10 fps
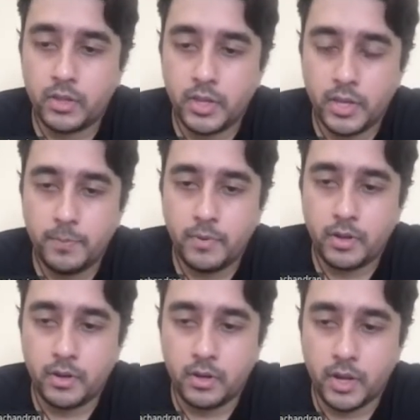hip,
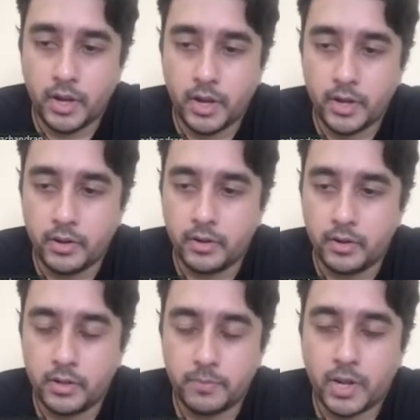and
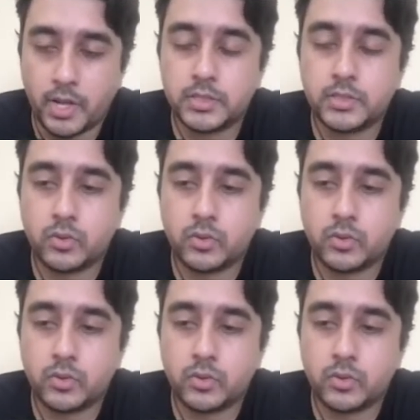it passes